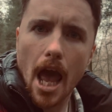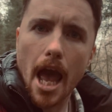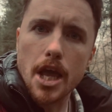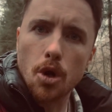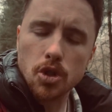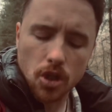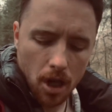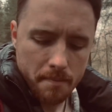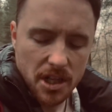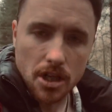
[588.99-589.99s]
He also
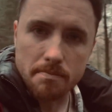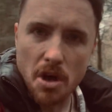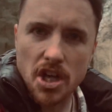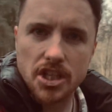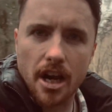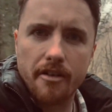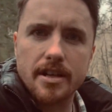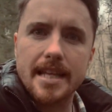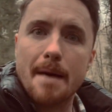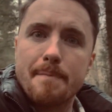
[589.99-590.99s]
commissioned
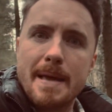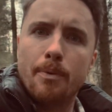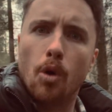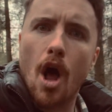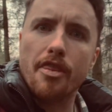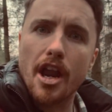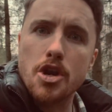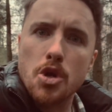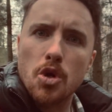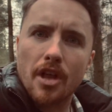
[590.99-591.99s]
mercenaries and people that
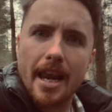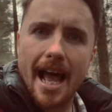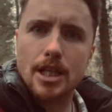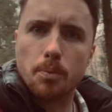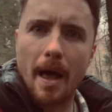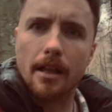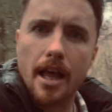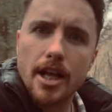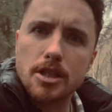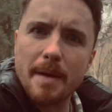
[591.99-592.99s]
knew the land well
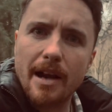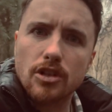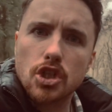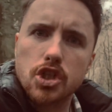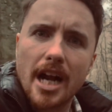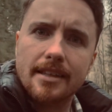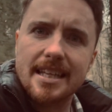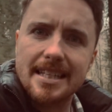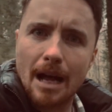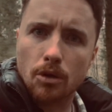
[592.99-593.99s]
to be able to track
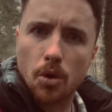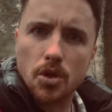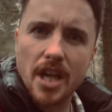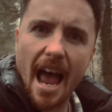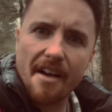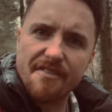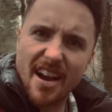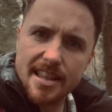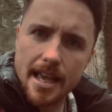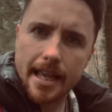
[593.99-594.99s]
these outlaws and
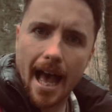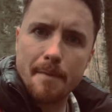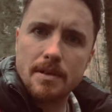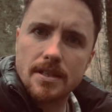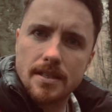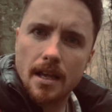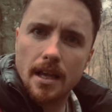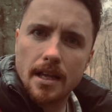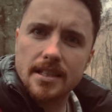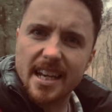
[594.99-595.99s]
find the encampments
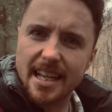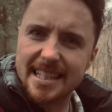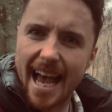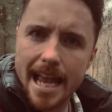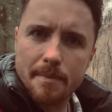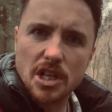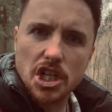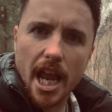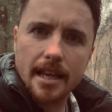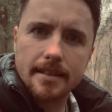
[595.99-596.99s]
so they can tie him in
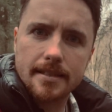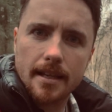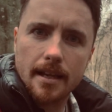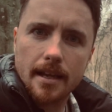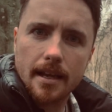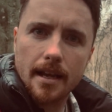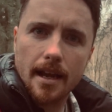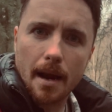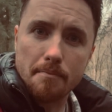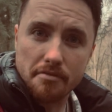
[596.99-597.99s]
chains
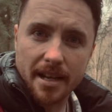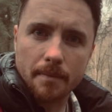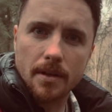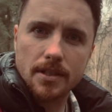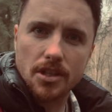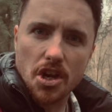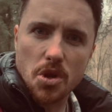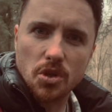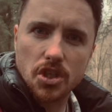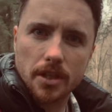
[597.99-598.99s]
and bring him to the
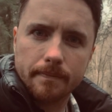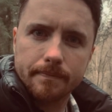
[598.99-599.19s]
noose.